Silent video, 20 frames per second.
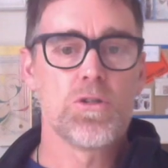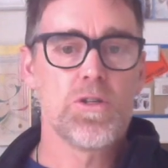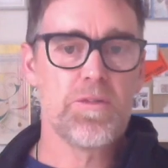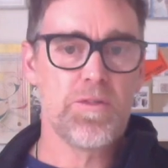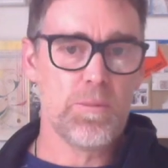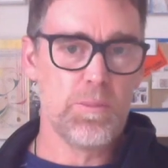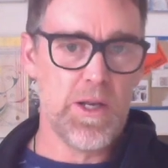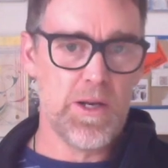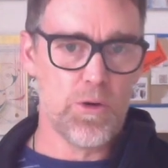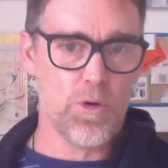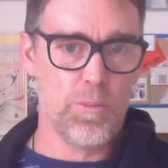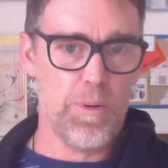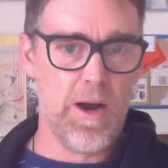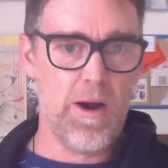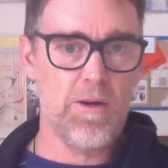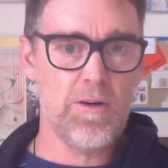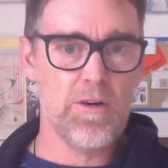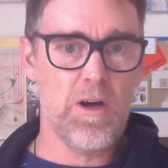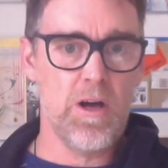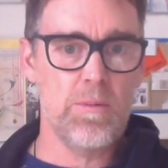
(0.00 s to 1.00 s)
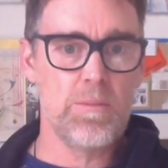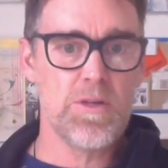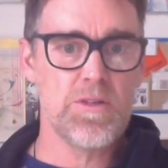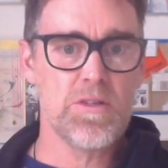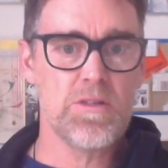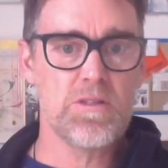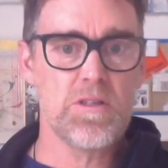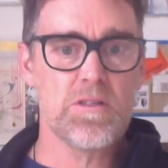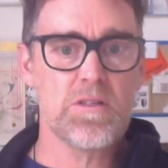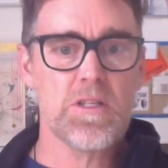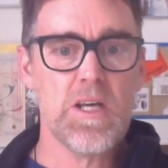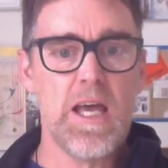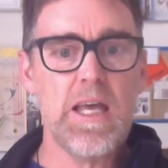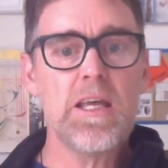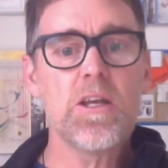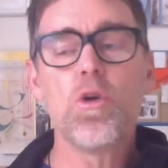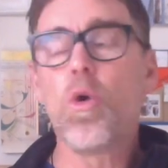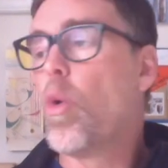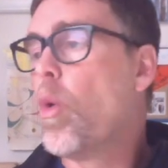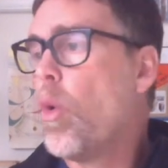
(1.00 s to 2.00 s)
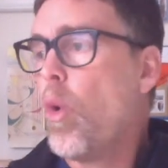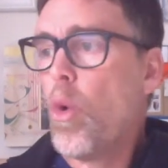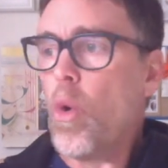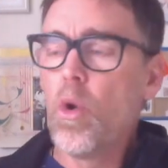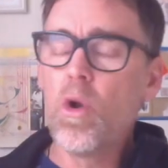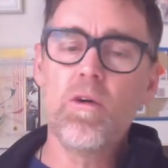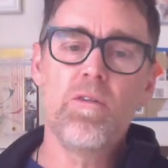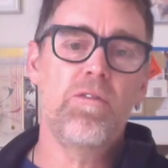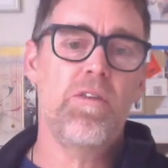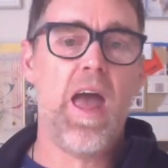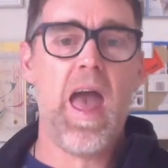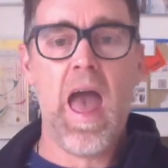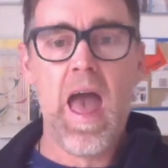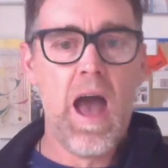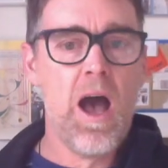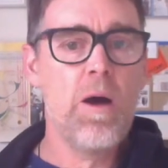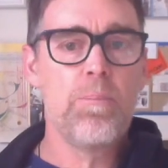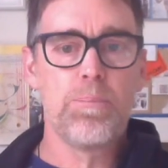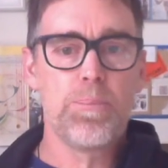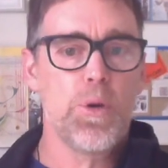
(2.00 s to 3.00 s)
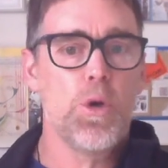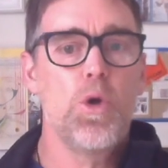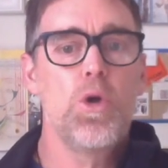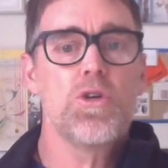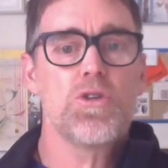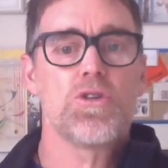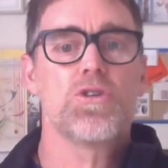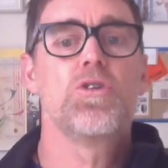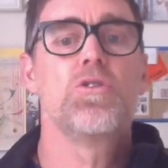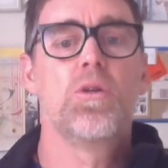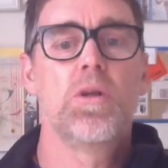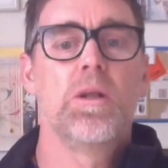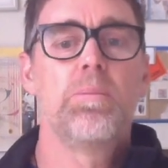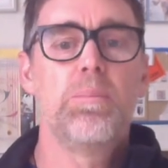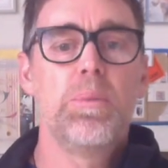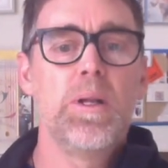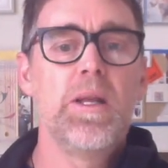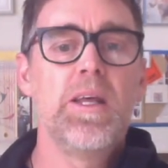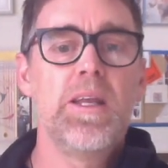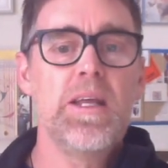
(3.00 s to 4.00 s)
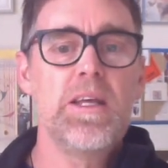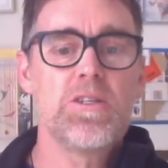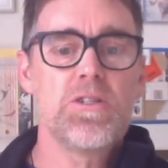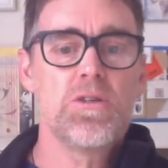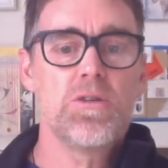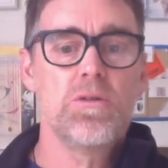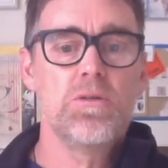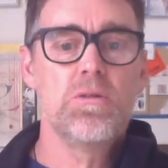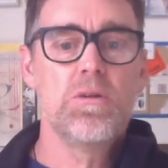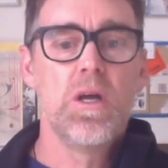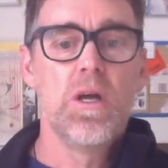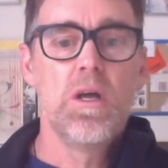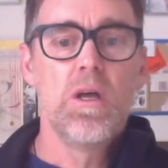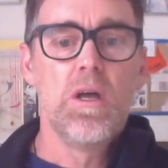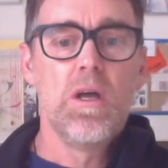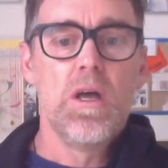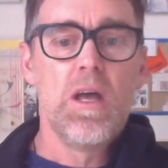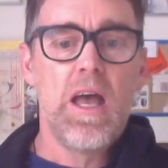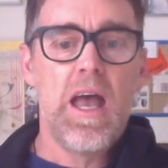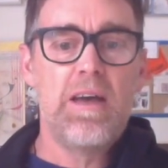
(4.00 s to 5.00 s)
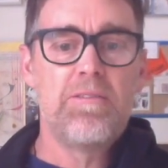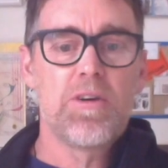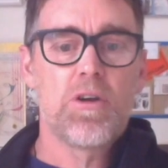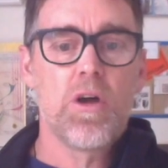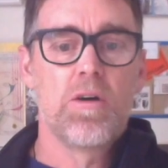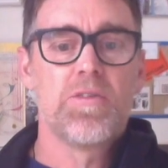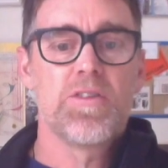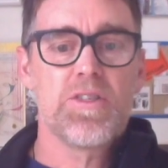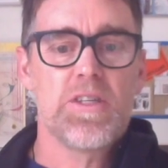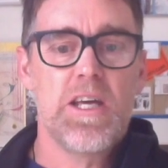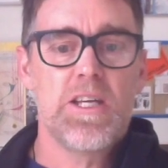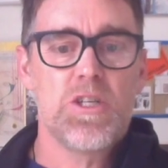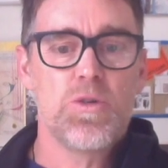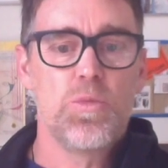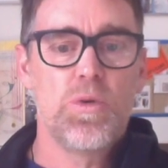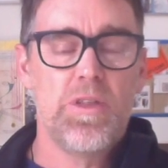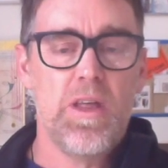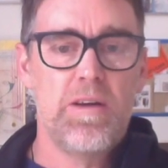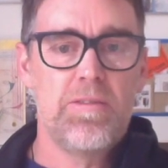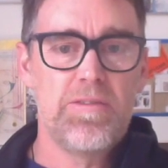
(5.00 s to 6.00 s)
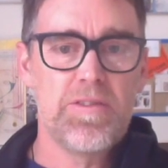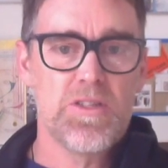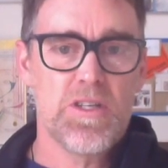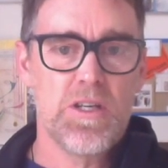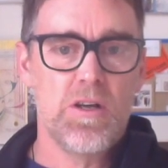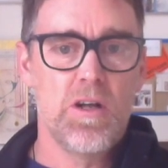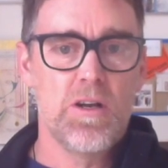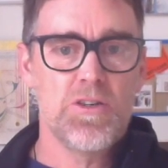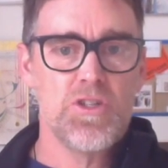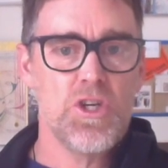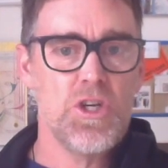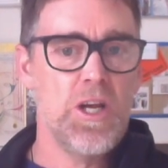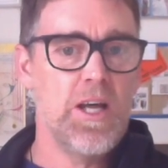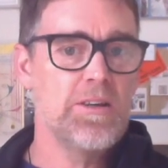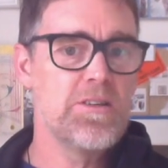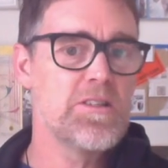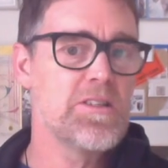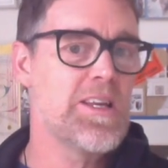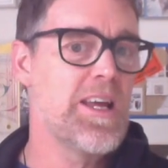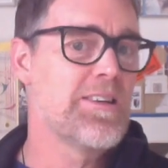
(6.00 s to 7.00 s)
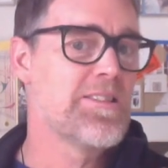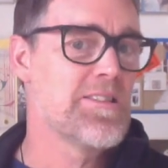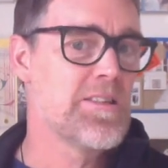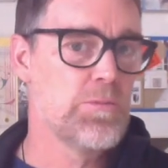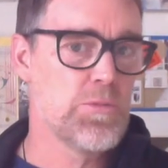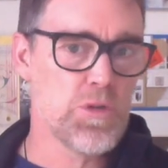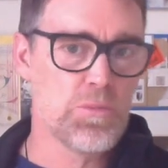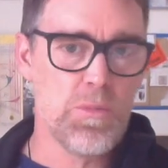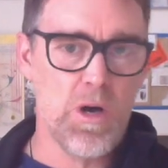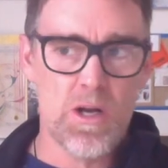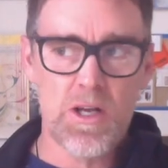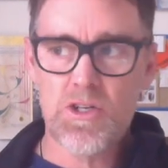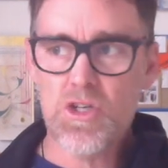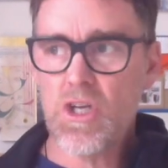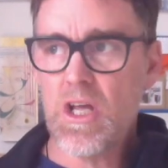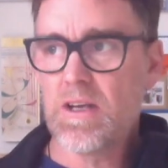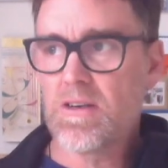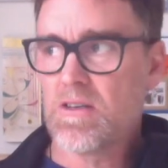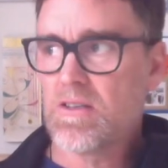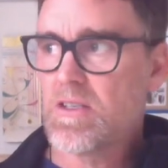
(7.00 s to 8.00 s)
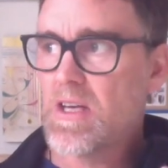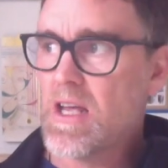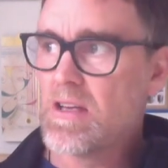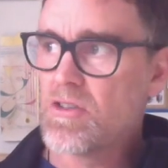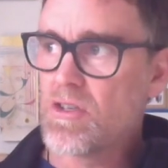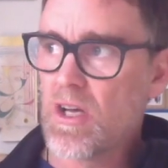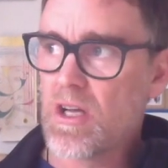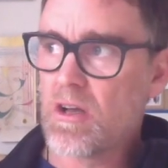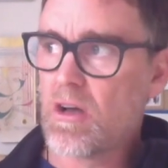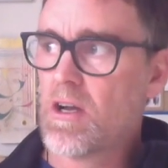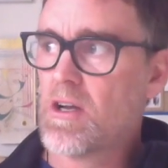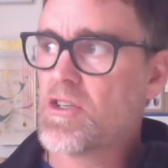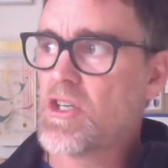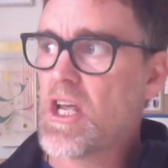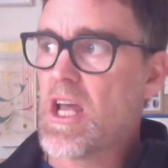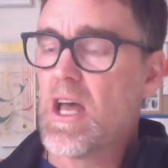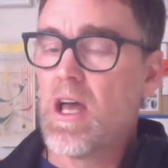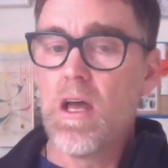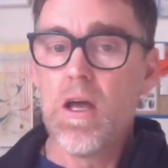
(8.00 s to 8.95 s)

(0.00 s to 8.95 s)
of the medical paradigm is it's taken all of our personal ability to have a conversation with our physiology and understand symptomology, understand psychology.